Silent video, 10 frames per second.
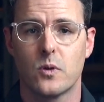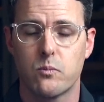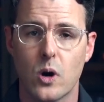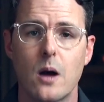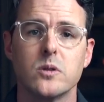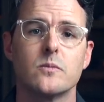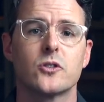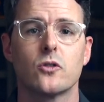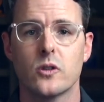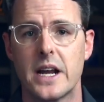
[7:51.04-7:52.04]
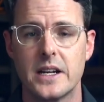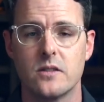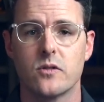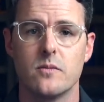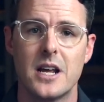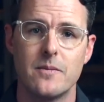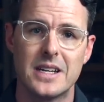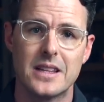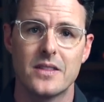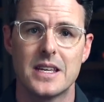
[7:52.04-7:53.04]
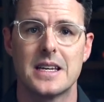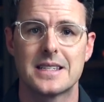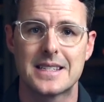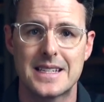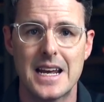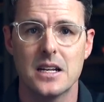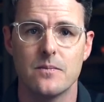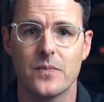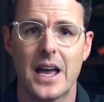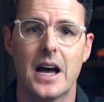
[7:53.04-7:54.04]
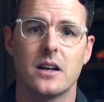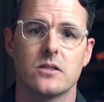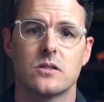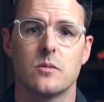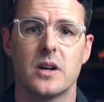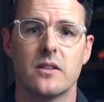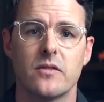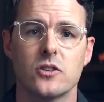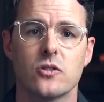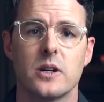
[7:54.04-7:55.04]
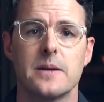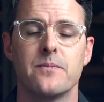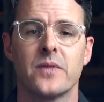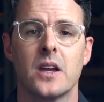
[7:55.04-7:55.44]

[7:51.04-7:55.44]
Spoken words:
problems created from naming the estate as the beneficiary